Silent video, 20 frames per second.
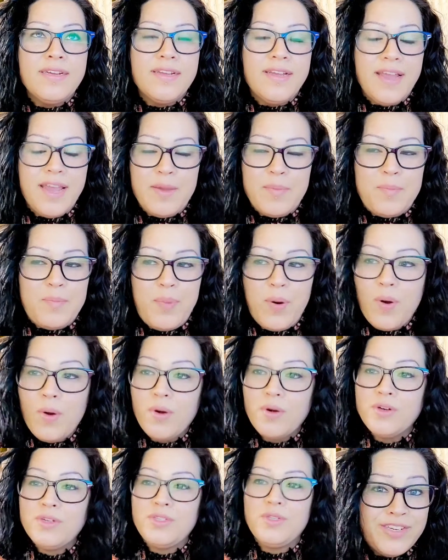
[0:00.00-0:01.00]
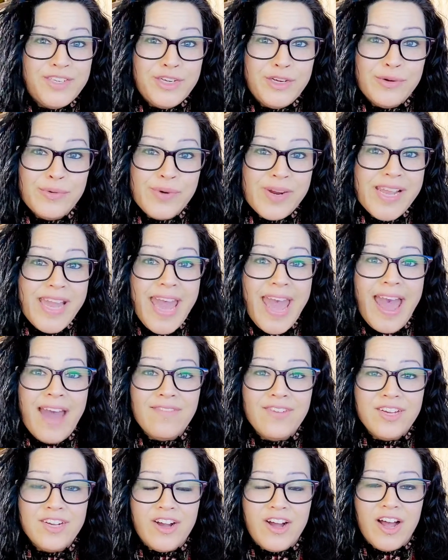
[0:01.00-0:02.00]
a poor soul, wreak
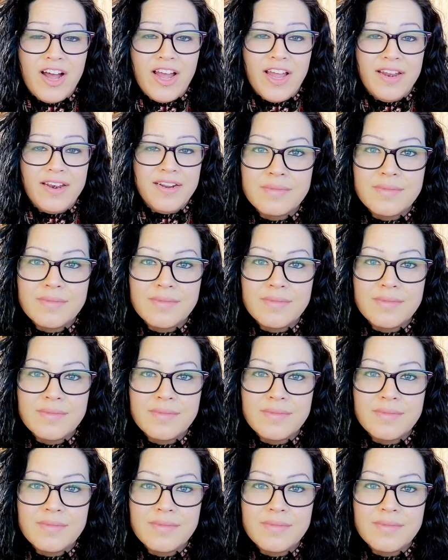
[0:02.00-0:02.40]
havoc on.